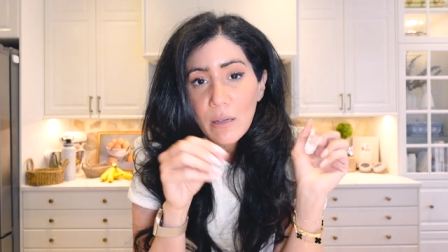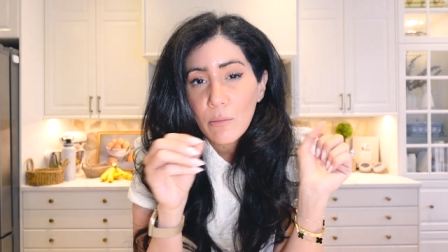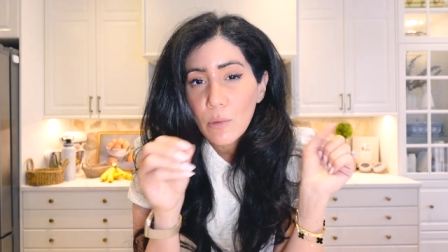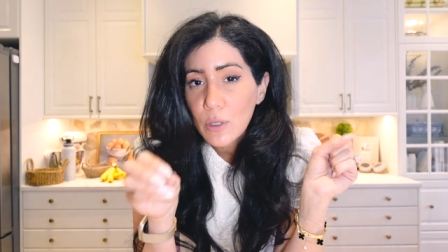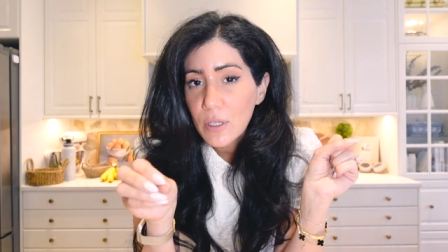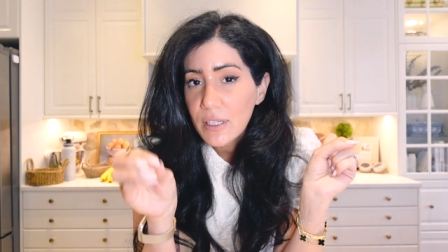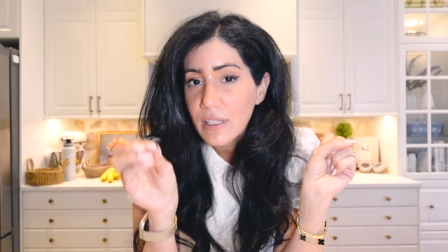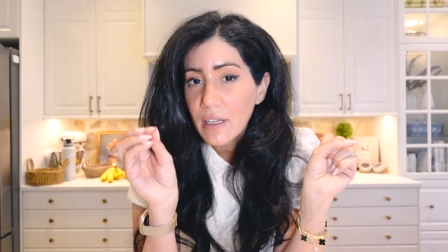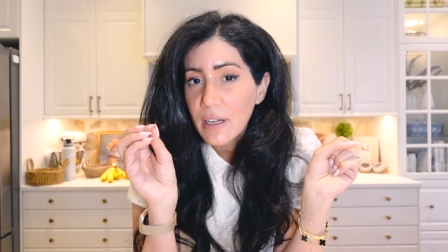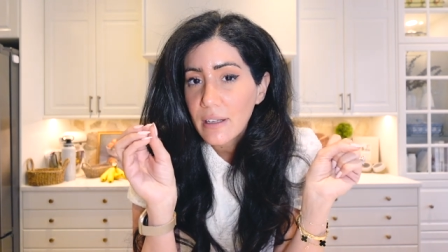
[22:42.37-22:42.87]

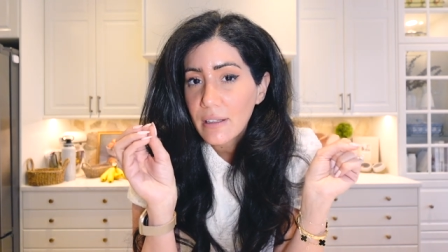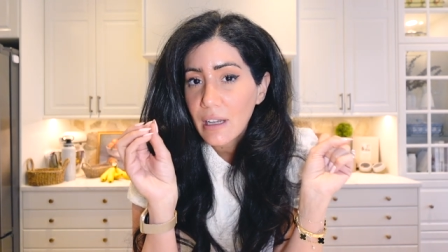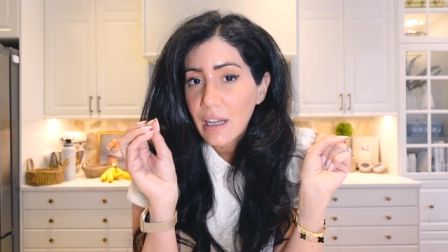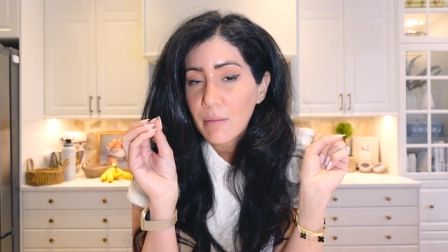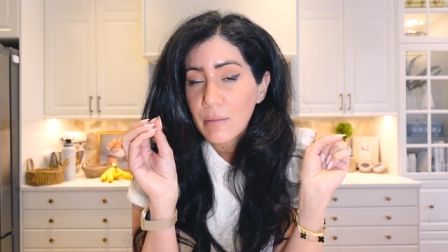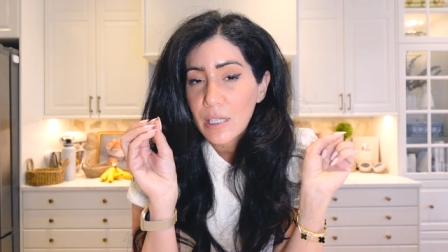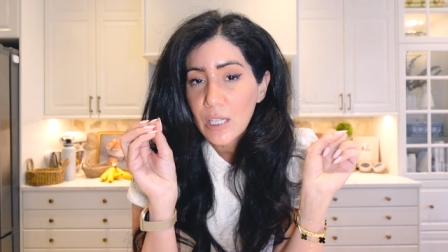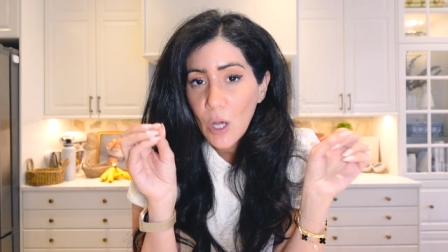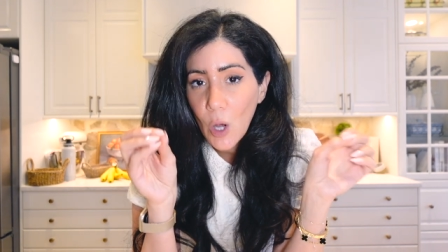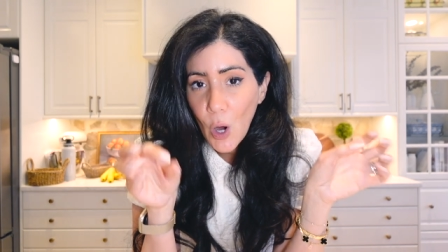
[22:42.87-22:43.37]
Most of the
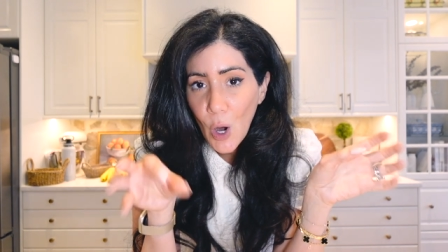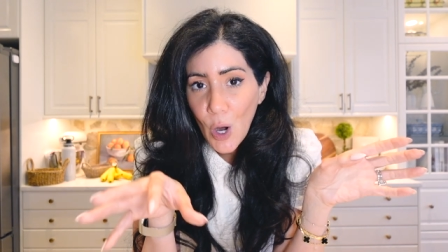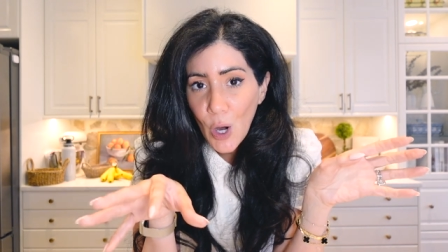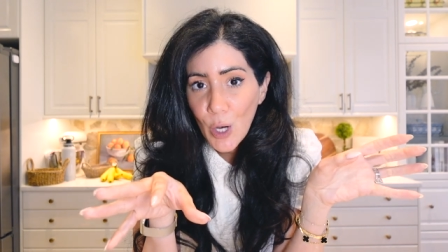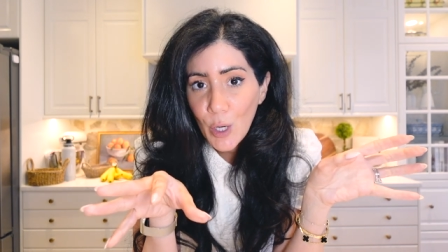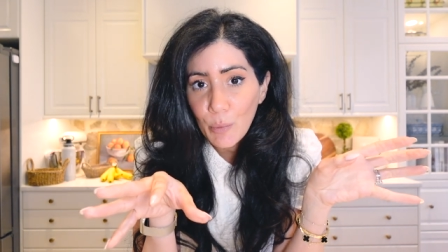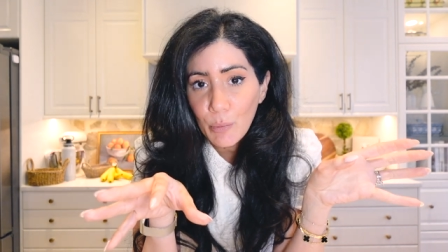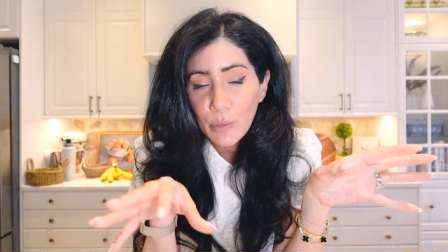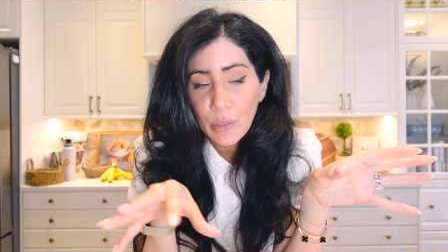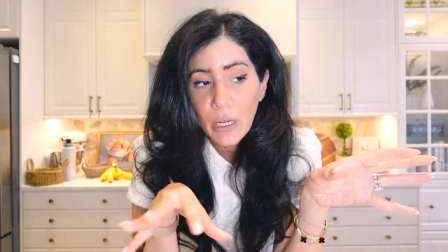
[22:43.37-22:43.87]
time it's
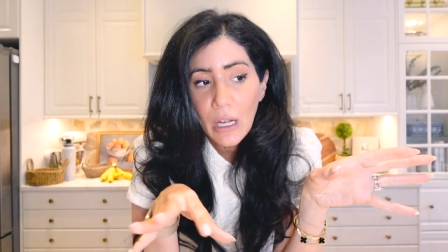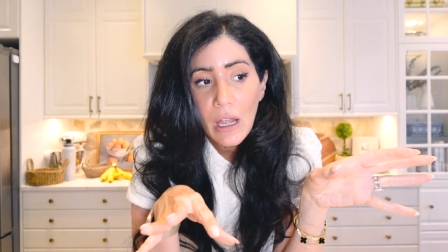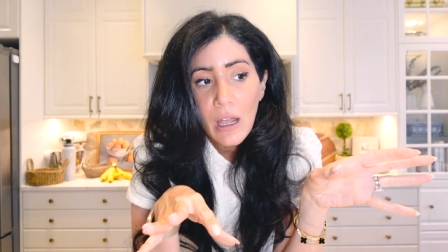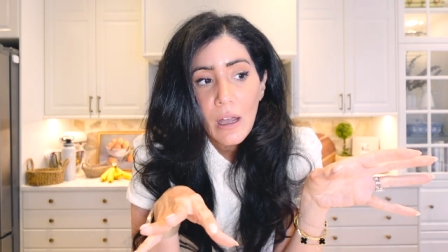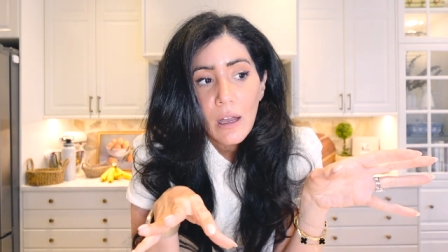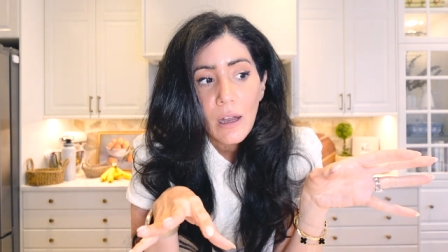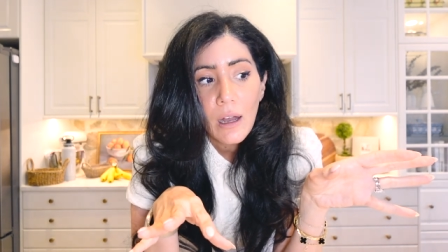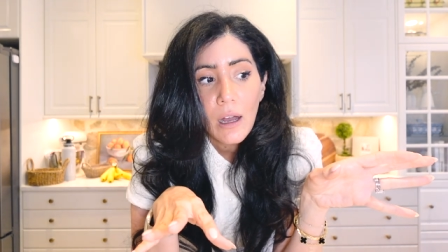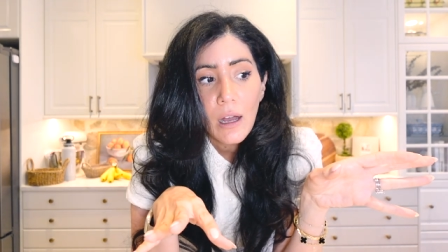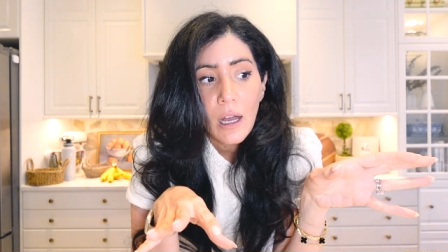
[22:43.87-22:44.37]
harp,
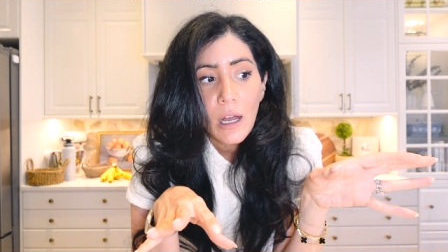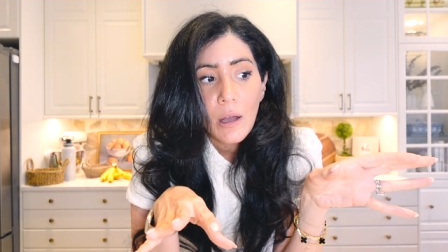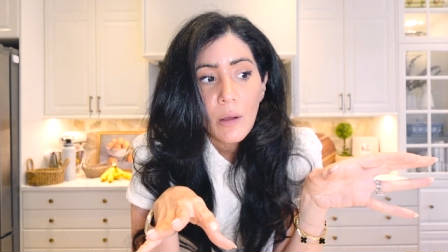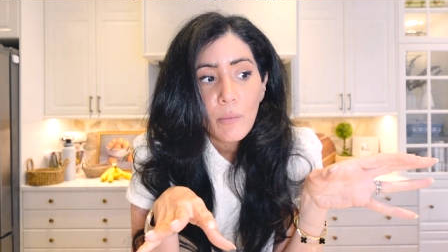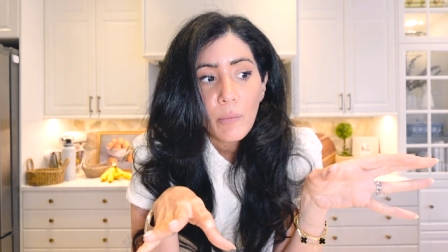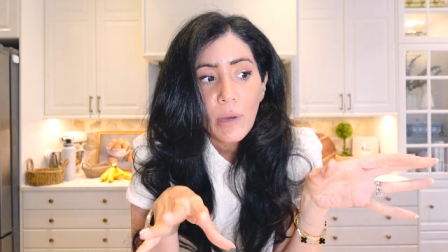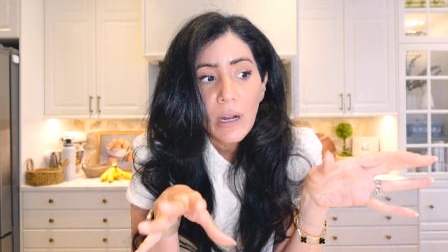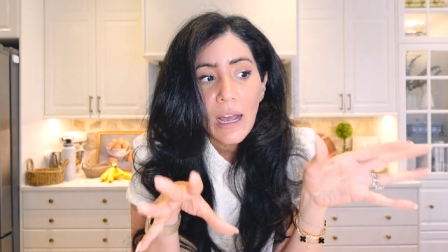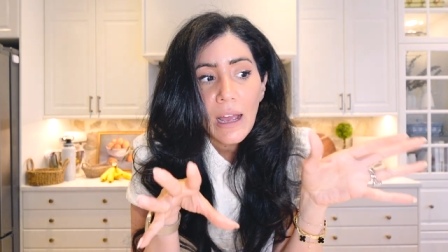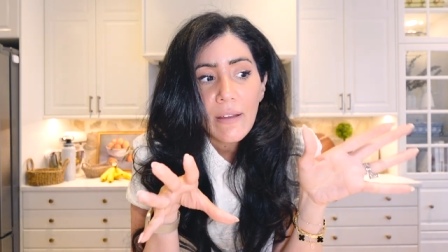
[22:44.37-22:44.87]

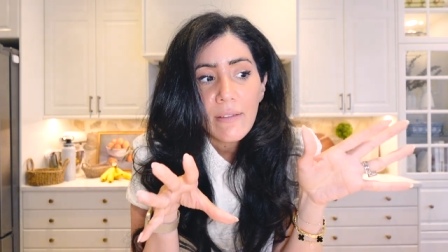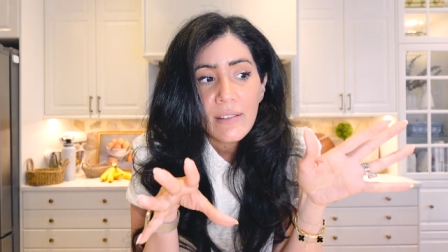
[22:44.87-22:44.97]
but I